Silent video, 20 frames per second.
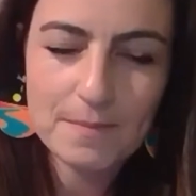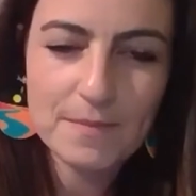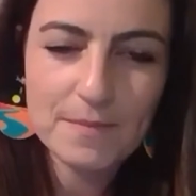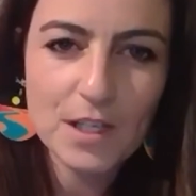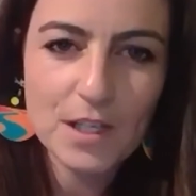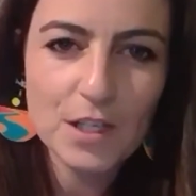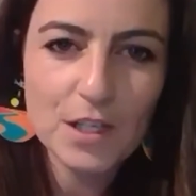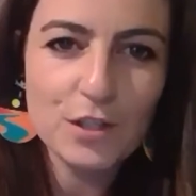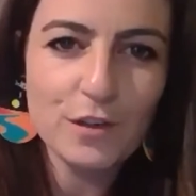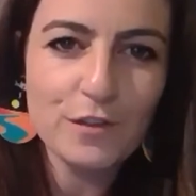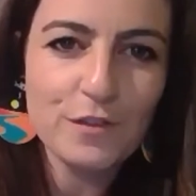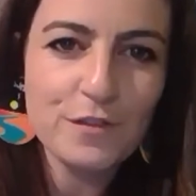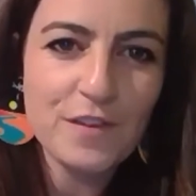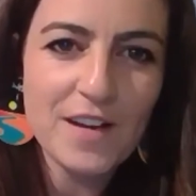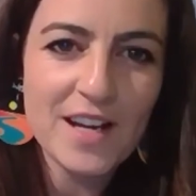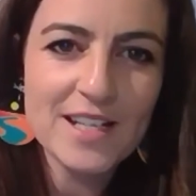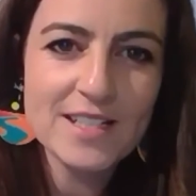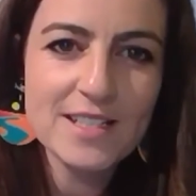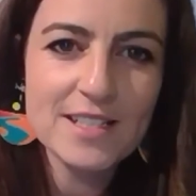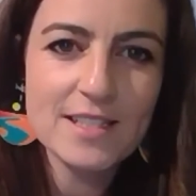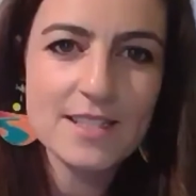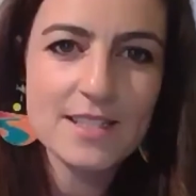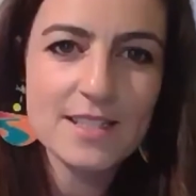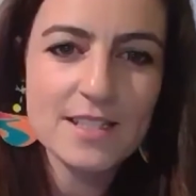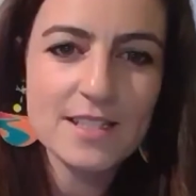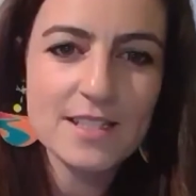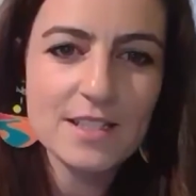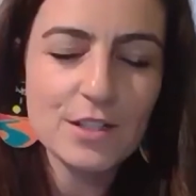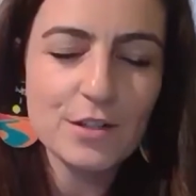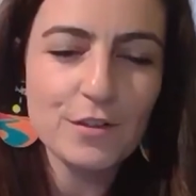Your
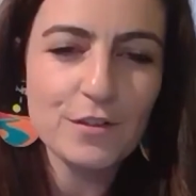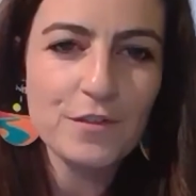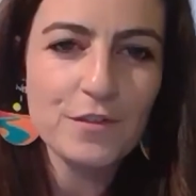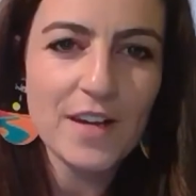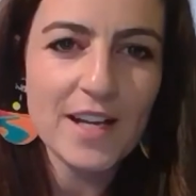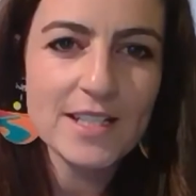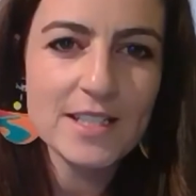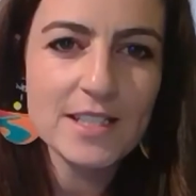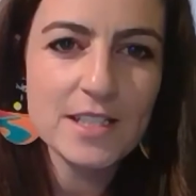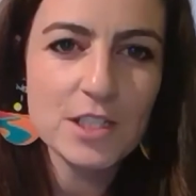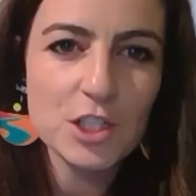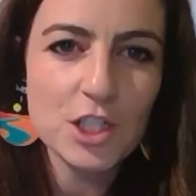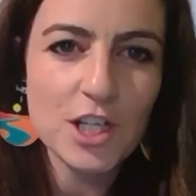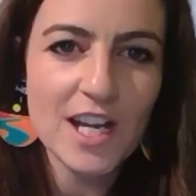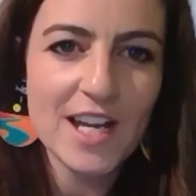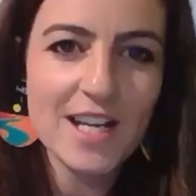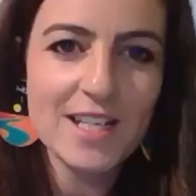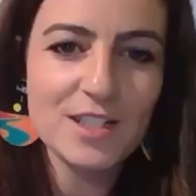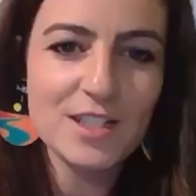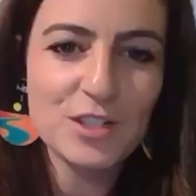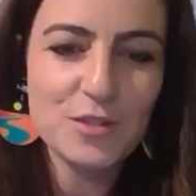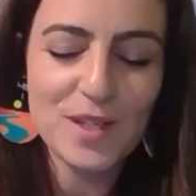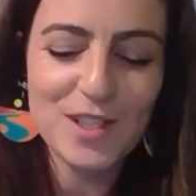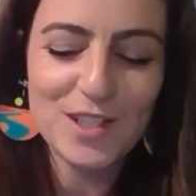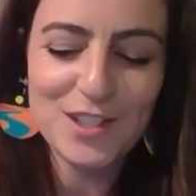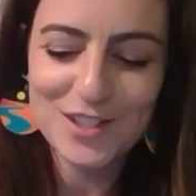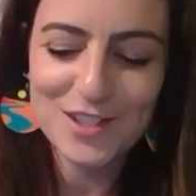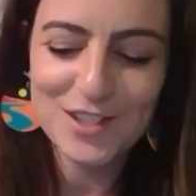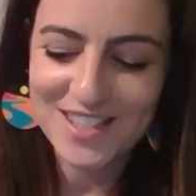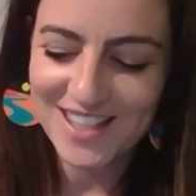face changed when
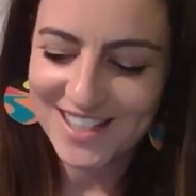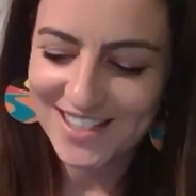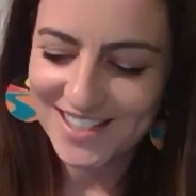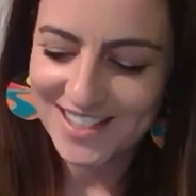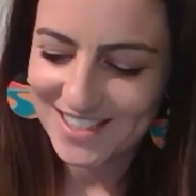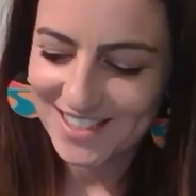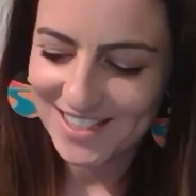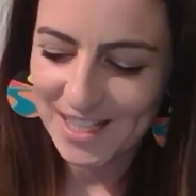you said,